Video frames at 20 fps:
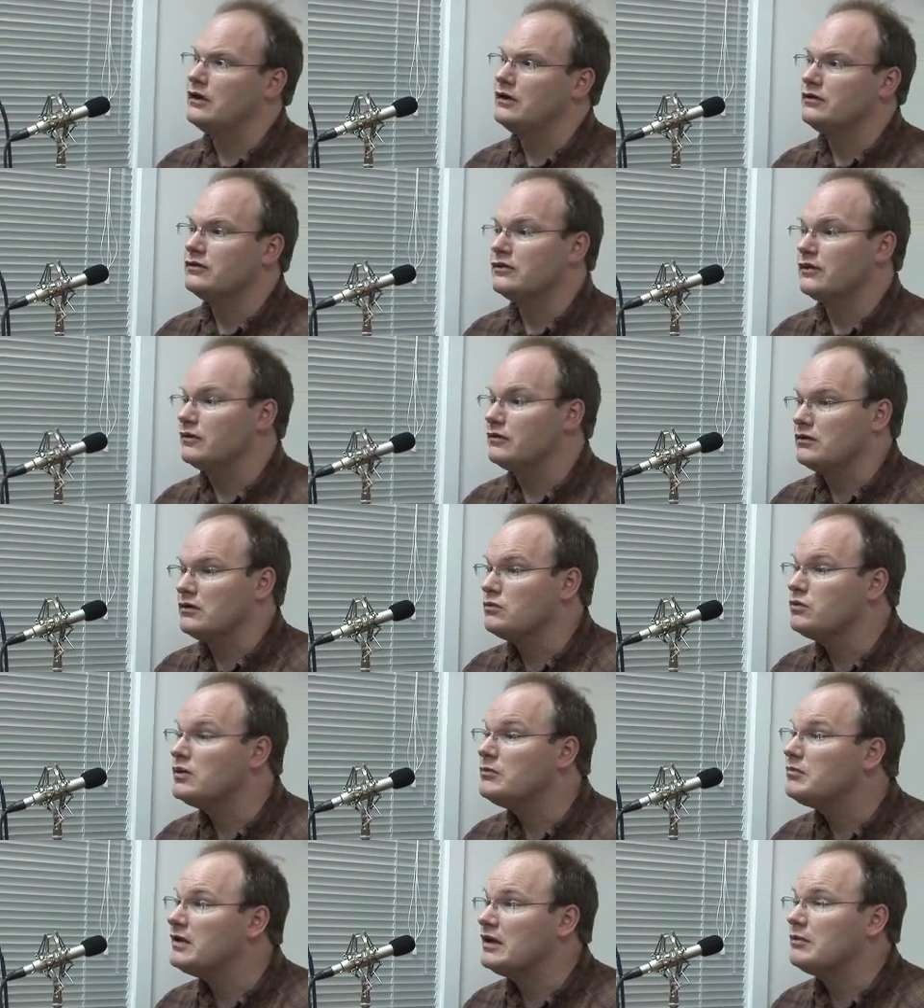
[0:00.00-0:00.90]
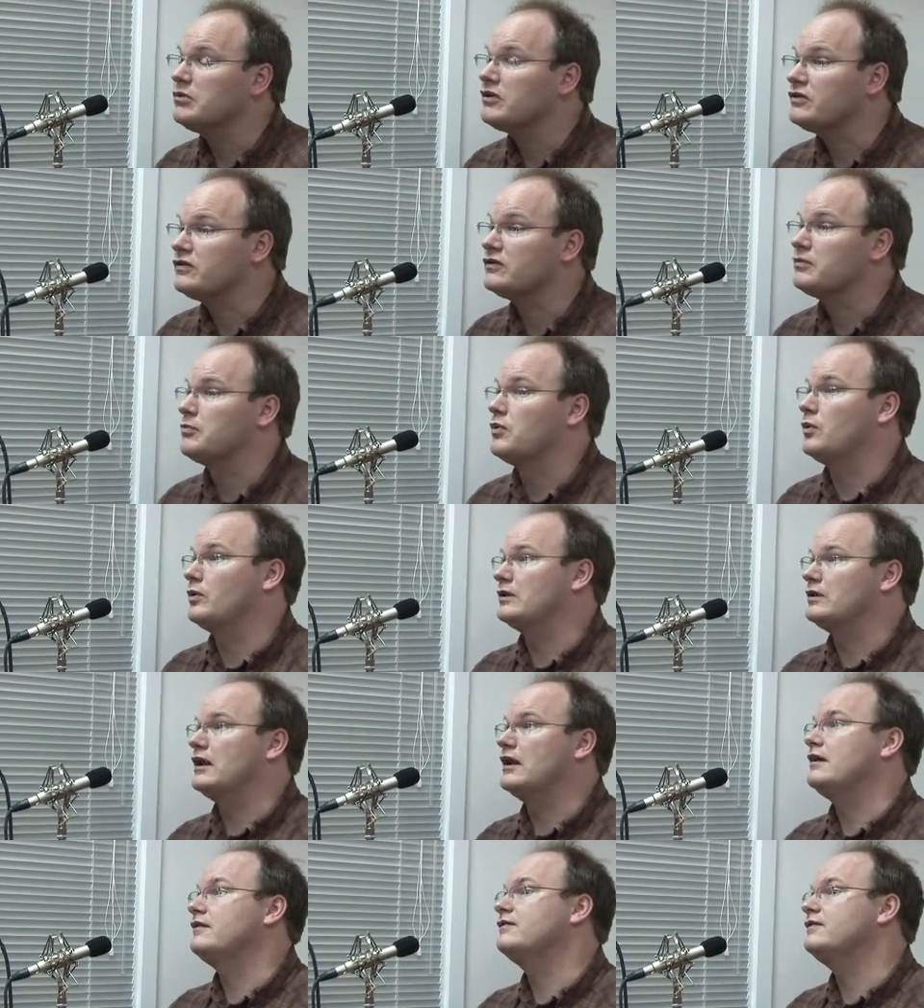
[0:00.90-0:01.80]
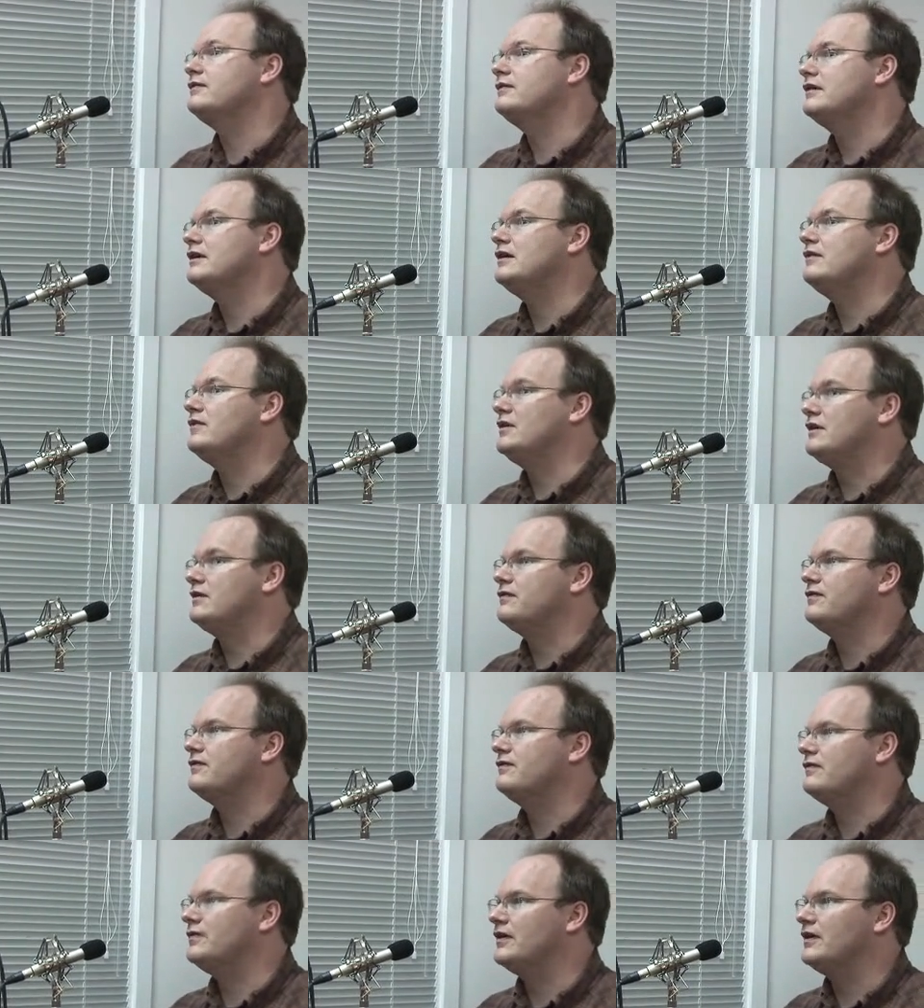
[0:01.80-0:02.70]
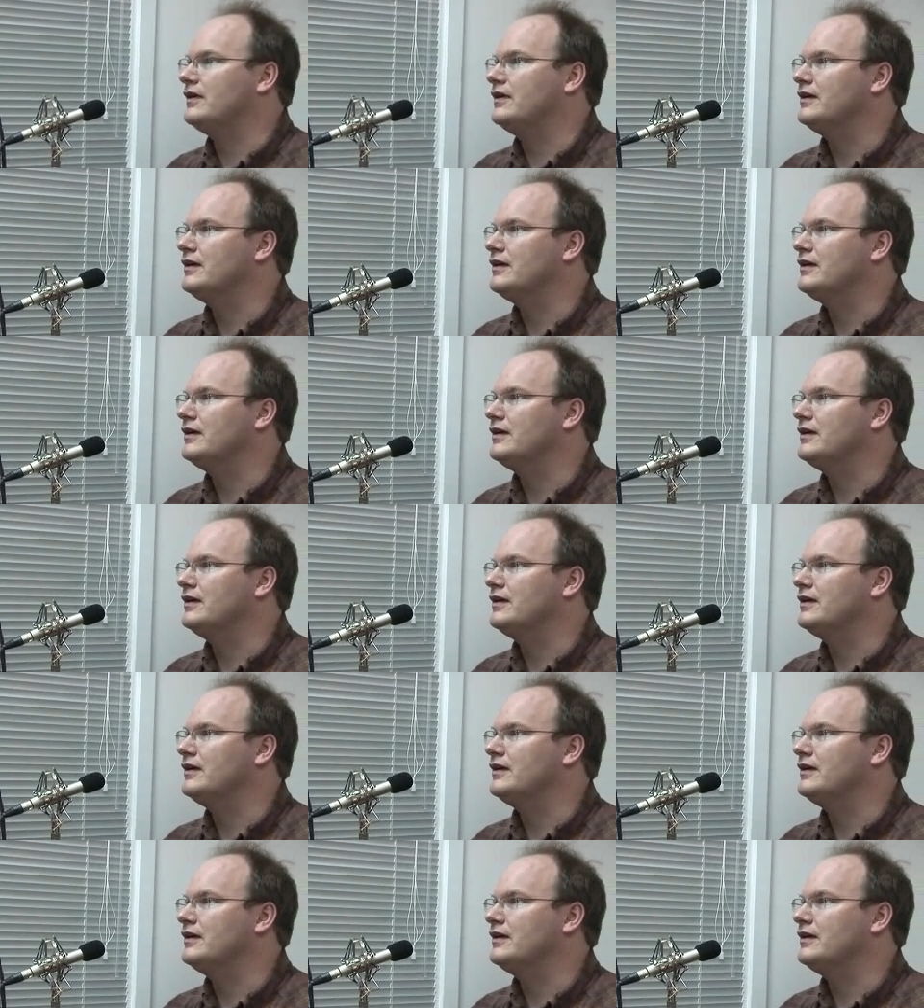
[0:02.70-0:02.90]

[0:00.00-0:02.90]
So it wouldn't be able to support life, even if